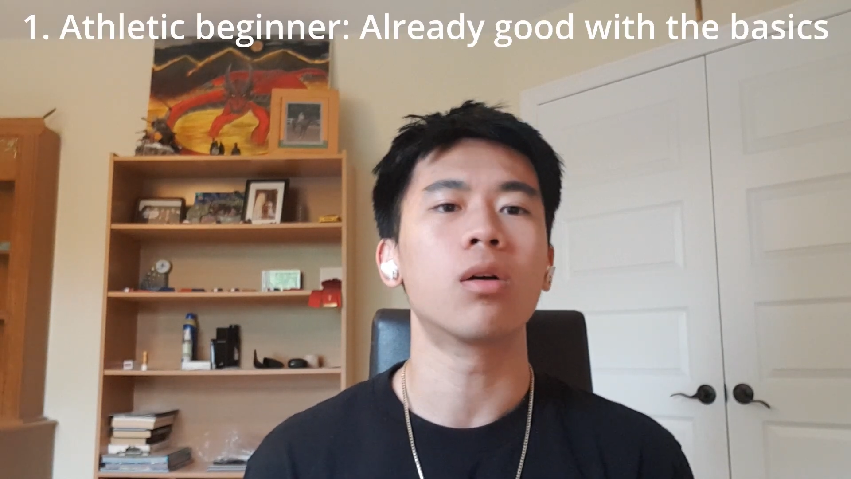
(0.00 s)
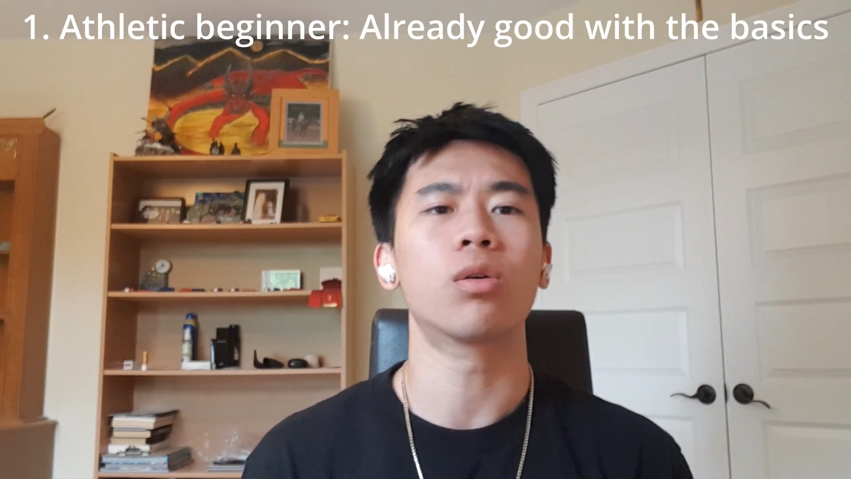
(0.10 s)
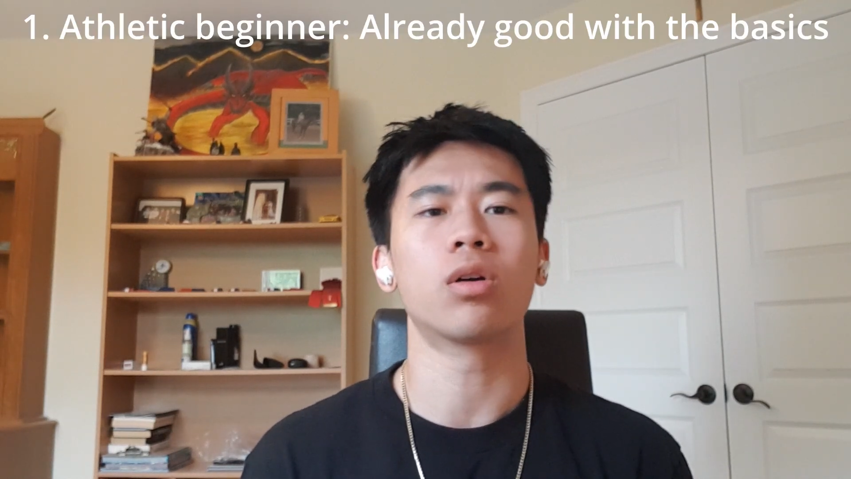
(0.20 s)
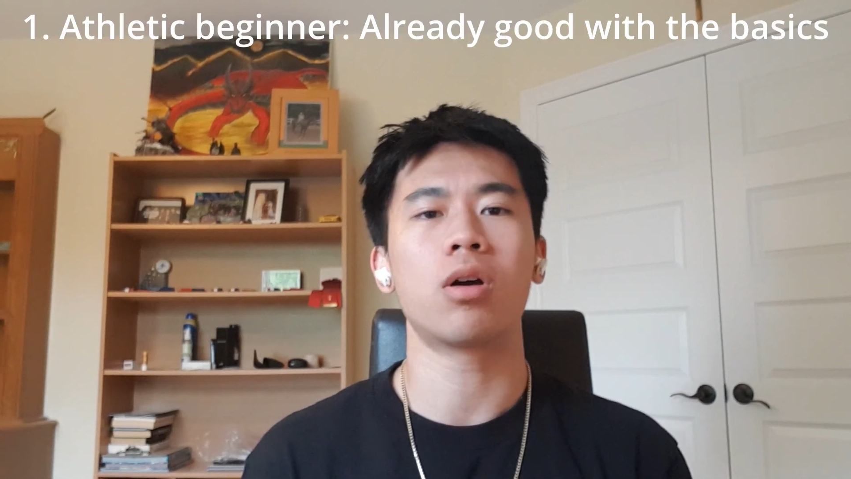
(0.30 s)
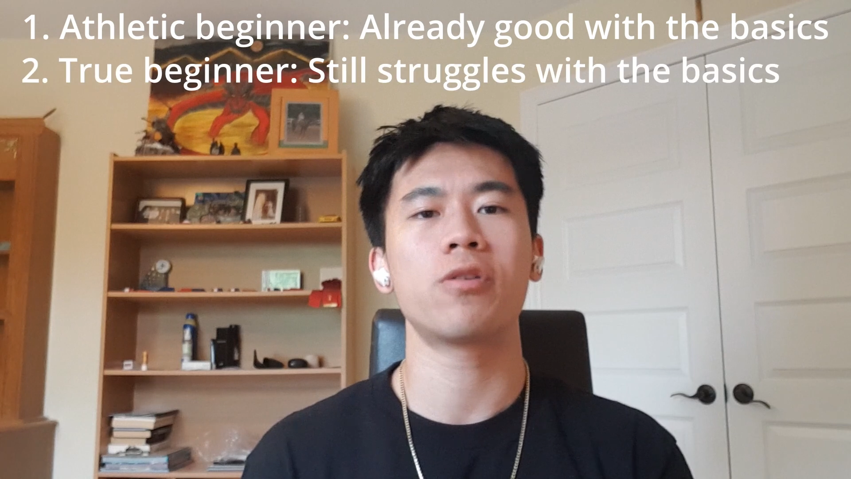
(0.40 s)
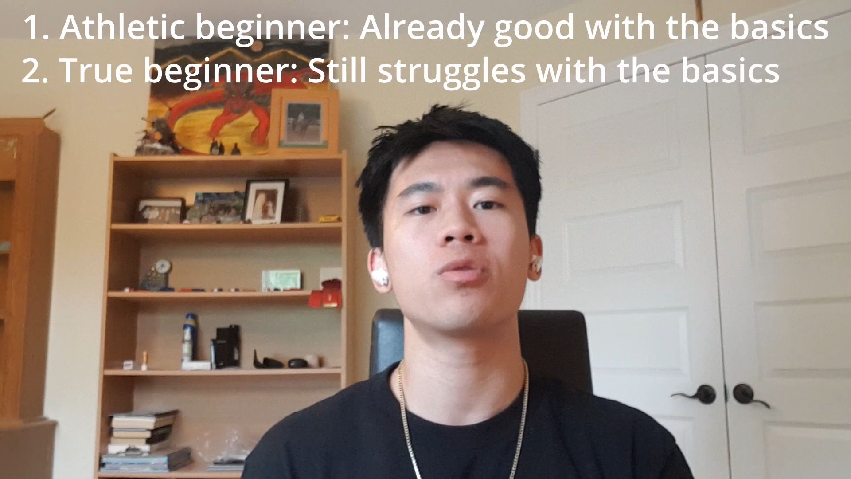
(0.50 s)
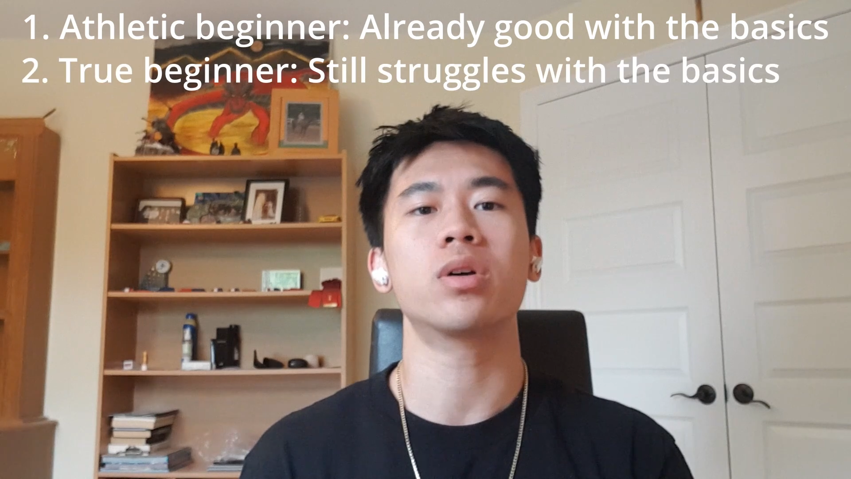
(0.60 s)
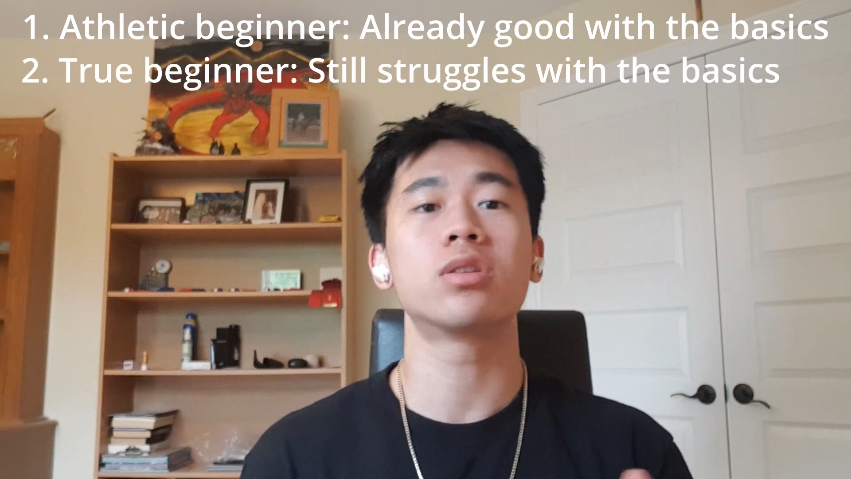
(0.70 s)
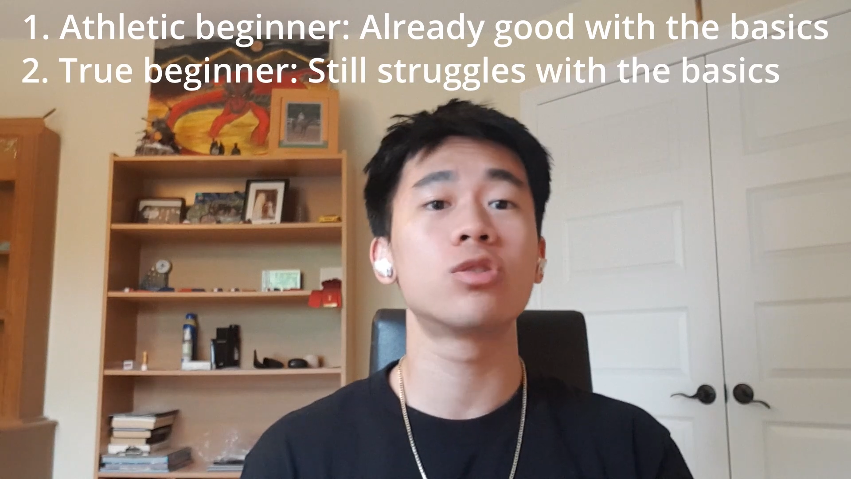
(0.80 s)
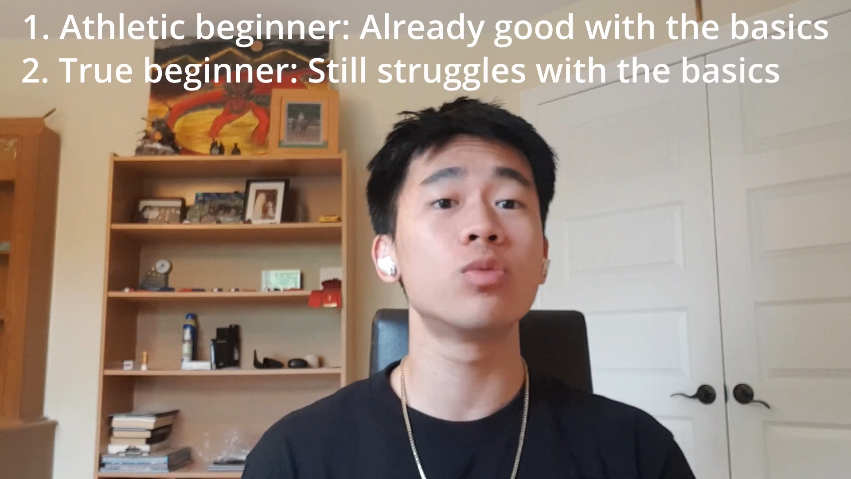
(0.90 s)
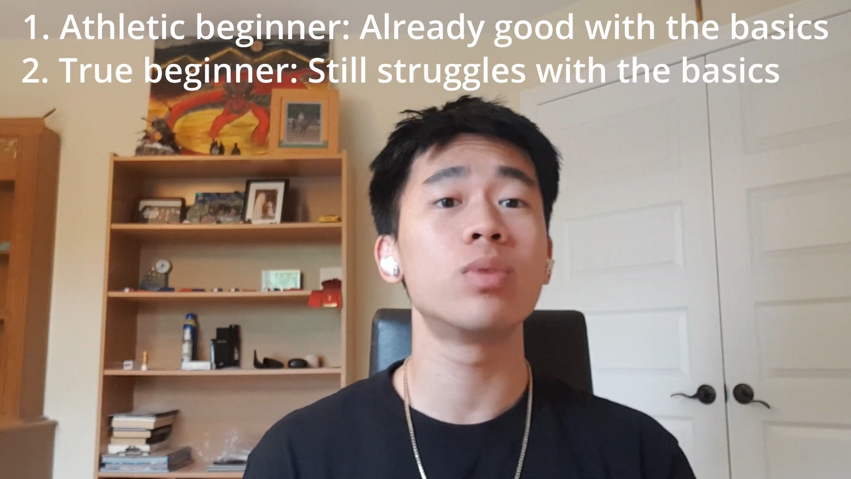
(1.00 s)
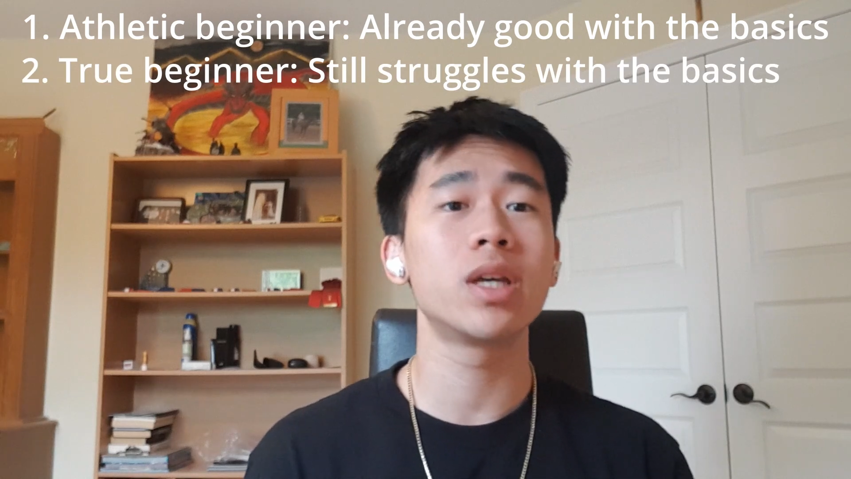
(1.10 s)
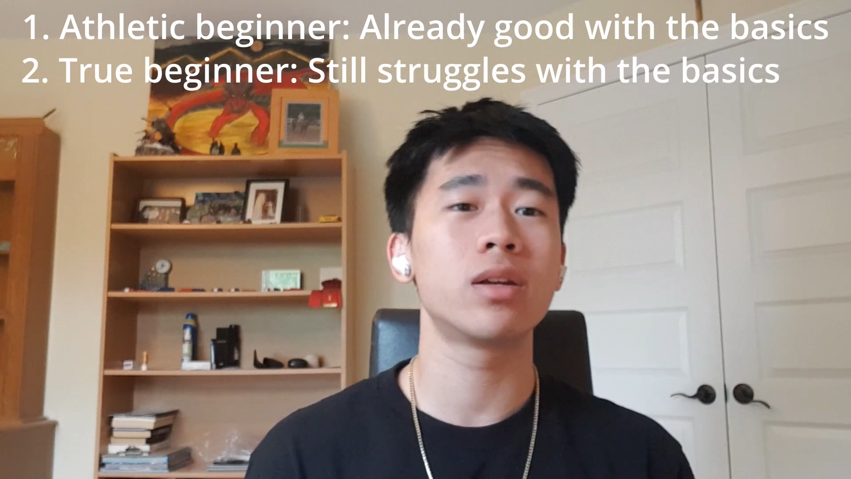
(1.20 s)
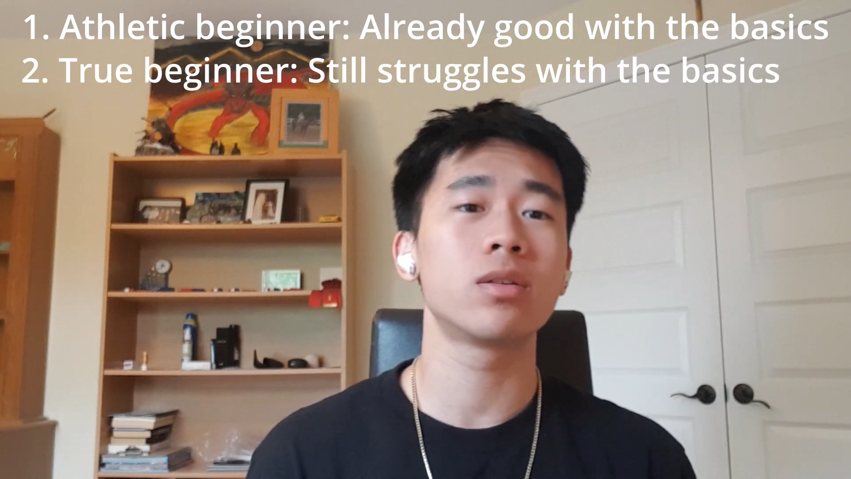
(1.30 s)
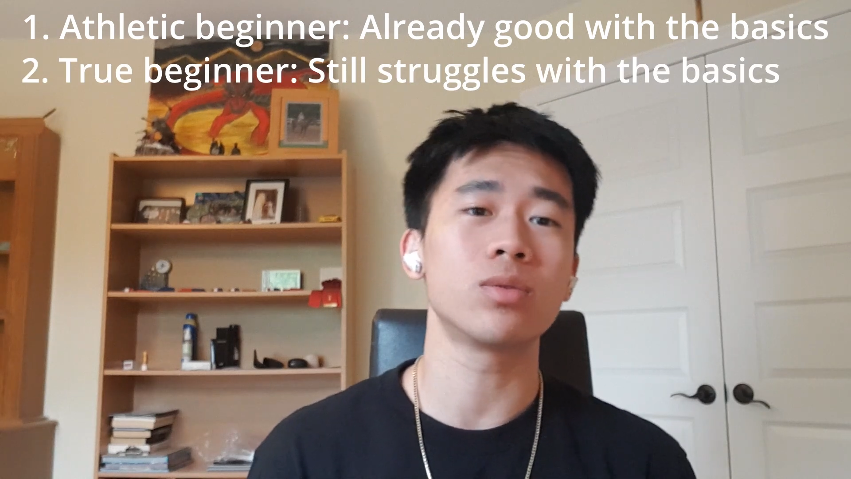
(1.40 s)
Or are you a true beginner